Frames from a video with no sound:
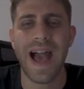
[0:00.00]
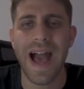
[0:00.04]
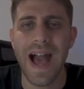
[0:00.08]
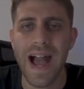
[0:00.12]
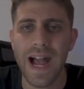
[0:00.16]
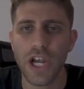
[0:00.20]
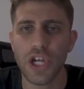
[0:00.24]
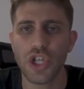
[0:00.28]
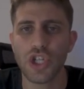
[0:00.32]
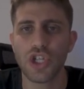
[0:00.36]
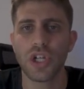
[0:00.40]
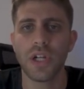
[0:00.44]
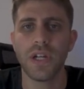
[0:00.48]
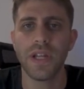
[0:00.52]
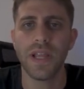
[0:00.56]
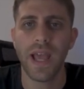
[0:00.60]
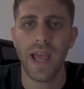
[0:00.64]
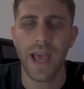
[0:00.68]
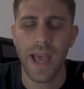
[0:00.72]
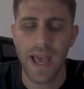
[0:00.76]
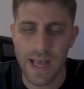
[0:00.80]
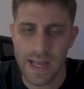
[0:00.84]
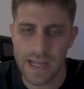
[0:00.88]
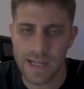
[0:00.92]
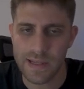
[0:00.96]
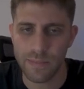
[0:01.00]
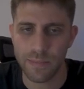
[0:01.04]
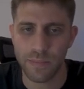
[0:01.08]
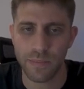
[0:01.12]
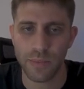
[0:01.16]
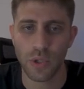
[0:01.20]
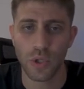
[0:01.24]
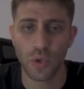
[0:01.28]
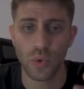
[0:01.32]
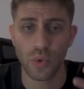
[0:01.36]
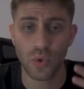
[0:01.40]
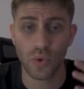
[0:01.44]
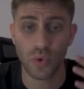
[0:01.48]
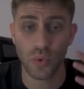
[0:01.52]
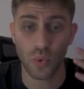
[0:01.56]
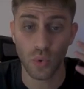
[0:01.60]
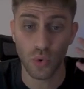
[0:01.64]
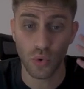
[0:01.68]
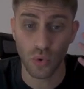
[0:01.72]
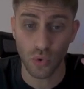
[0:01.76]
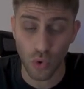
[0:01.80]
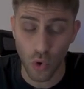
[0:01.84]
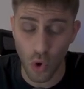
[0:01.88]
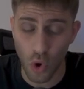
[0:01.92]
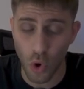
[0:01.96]
actually help you to
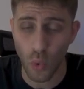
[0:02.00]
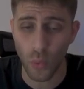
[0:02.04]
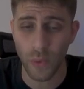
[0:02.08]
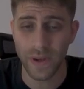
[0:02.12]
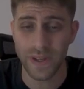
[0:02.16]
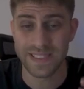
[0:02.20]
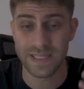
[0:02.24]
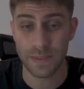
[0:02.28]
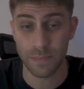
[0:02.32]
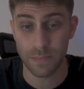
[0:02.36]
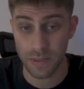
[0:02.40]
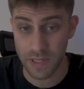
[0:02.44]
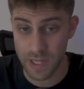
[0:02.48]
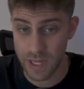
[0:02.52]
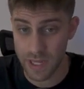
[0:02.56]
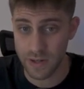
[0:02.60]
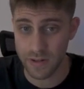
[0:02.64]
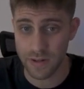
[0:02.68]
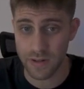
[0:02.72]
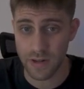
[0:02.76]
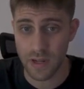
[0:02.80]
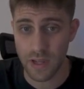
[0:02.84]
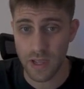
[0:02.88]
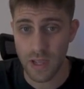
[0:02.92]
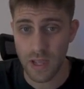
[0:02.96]
grow as a player.